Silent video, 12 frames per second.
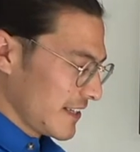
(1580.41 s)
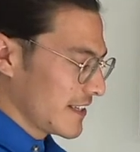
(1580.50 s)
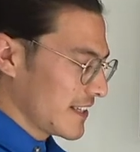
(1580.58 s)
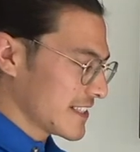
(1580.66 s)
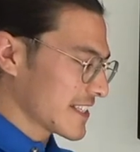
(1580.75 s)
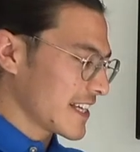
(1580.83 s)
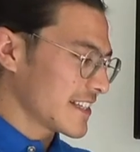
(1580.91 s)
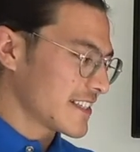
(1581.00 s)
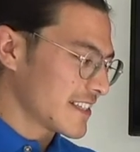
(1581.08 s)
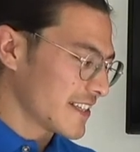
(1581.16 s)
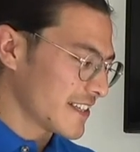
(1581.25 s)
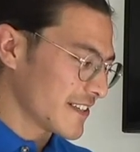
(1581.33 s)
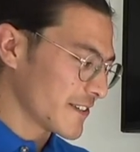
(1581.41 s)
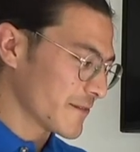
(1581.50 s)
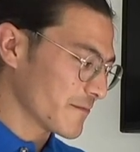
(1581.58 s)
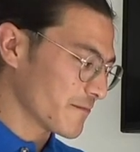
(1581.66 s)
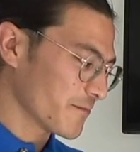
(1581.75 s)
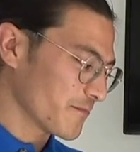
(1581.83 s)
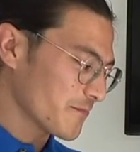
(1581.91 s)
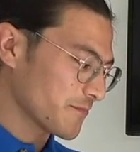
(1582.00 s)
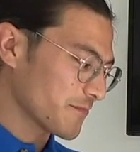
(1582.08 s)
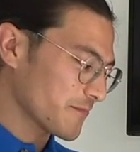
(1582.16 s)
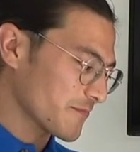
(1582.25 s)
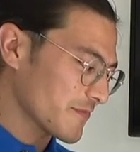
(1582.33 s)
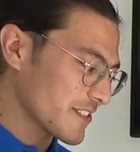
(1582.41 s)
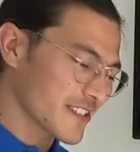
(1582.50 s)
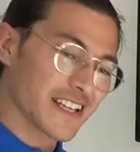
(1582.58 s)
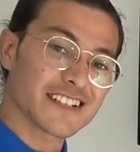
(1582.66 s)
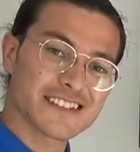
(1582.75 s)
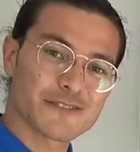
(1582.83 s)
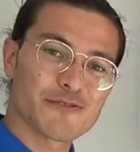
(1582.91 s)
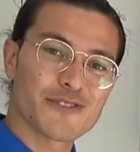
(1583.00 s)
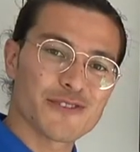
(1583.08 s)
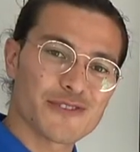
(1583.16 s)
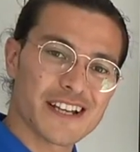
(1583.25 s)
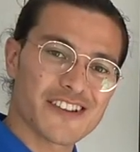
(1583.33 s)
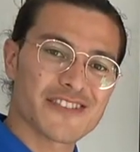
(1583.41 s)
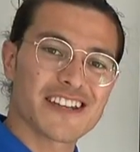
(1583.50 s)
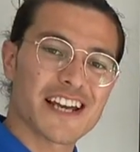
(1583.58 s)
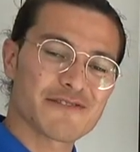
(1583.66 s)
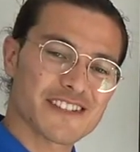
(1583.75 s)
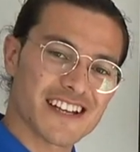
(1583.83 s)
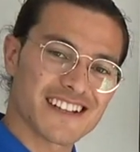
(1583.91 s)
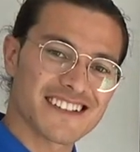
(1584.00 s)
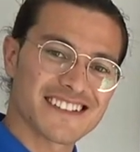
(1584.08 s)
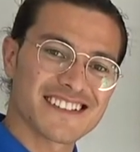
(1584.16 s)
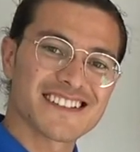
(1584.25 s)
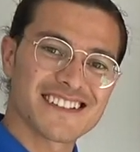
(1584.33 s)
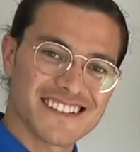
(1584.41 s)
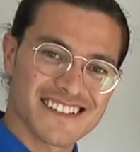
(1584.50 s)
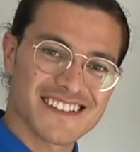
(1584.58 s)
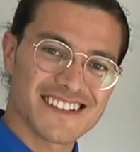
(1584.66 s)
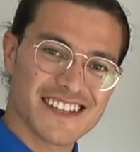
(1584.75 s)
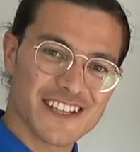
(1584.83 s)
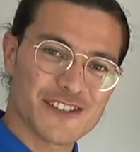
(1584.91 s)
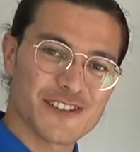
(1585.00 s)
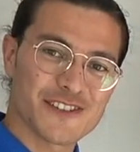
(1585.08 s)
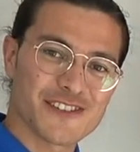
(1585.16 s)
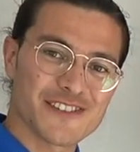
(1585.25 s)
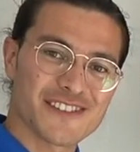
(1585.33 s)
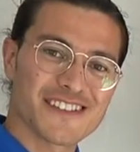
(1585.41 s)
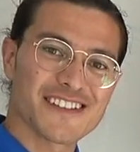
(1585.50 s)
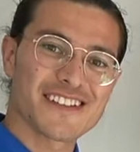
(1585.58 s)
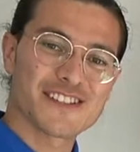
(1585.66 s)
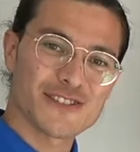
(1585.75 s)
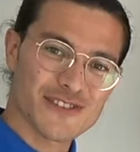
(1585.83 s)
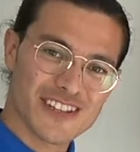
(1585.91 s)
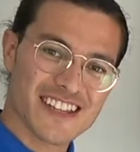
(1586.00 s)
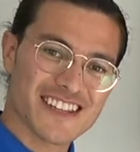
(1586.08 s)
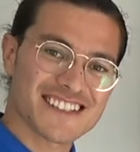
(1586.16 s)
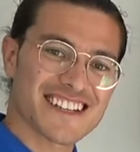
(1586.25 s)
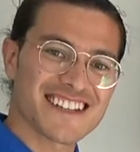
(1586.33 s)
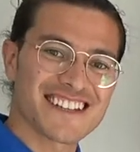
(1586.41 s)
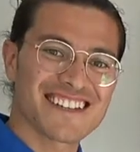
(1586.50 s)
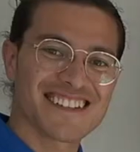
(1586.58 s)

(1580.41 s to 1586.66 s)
Let's get started with your healthy lifestyle. Thank you. See you on the other side.